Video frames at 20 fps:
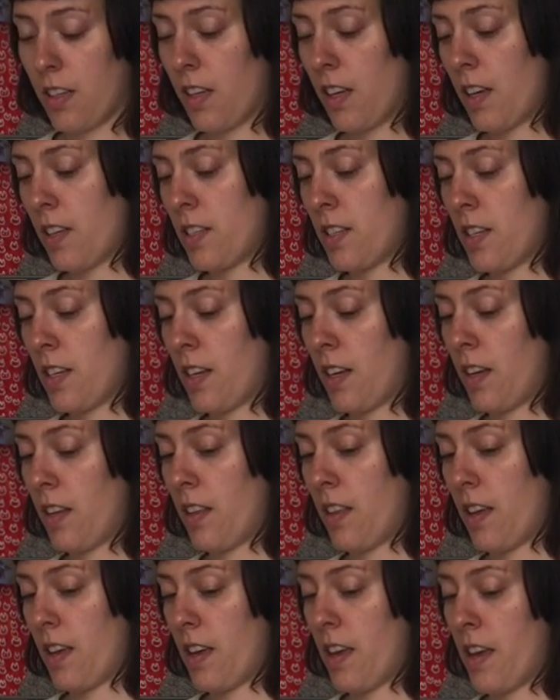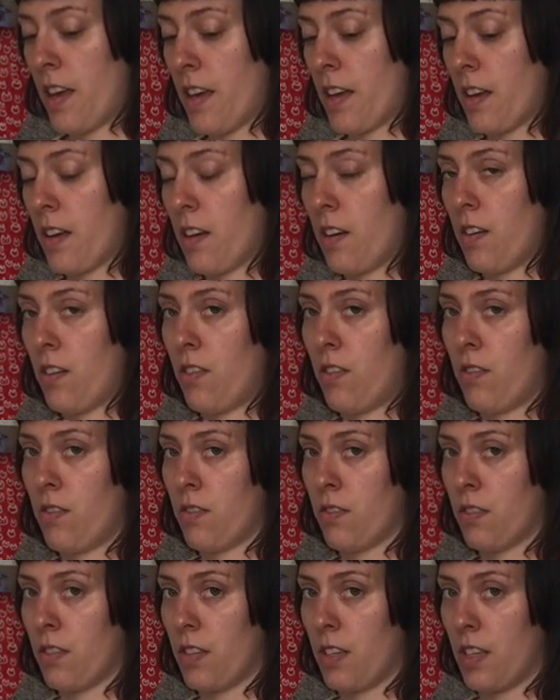getting the ink
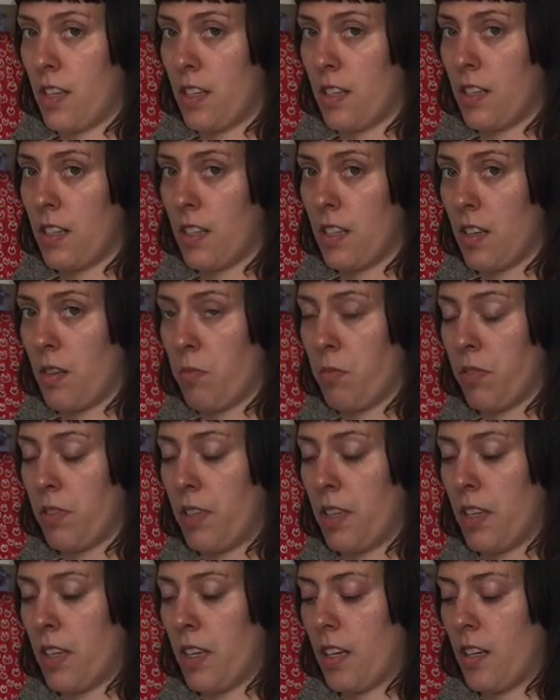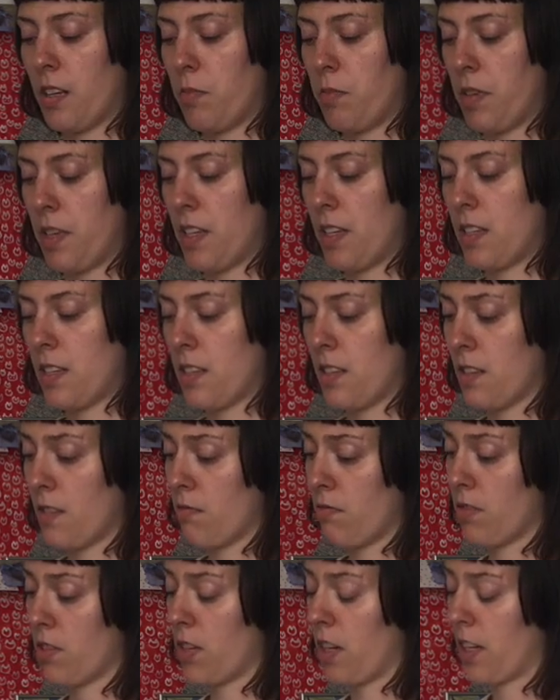on these appliqued pieces,
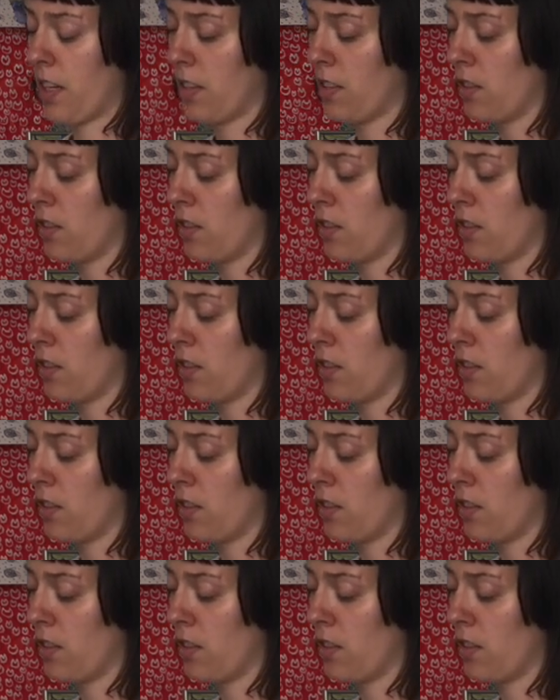which I